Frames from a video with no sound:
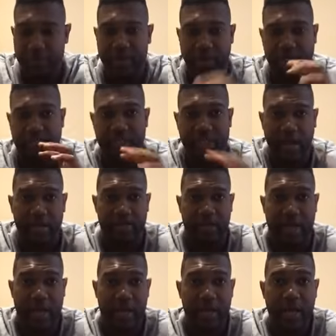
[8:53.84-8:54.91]
feared, and I
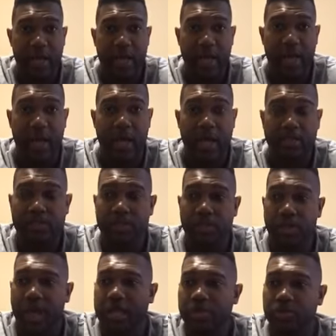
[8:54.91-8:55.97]
shared that. Uh, so
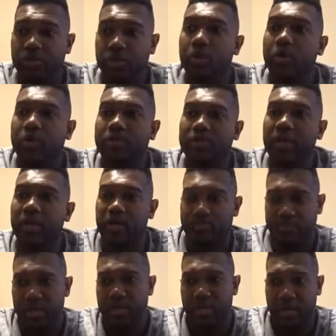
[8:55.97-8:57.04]
the, I hear the Lord
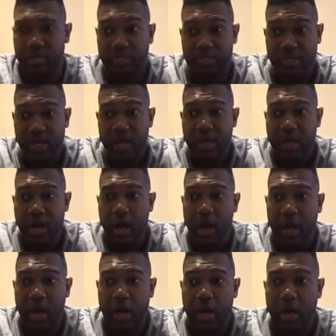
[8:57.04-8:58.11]
telling me this,
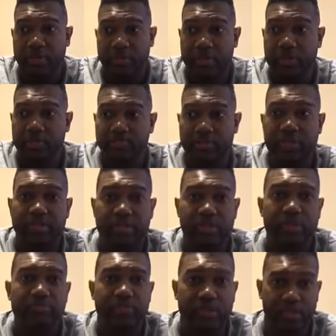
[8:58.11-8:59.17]
uh, and this means
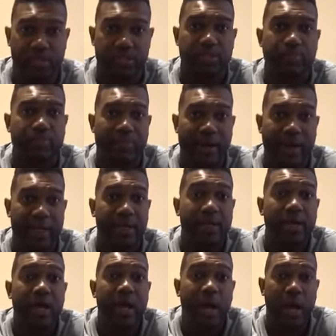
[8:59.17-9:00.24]
something to somebody.
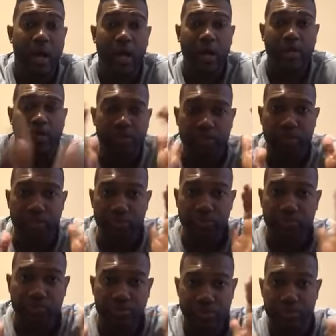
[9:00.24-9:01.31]
Uh, and it was
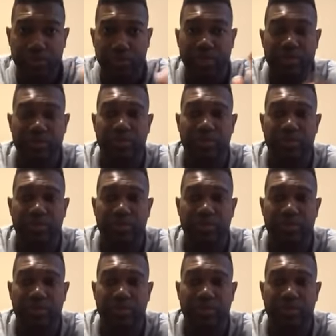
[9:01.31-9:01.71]
two two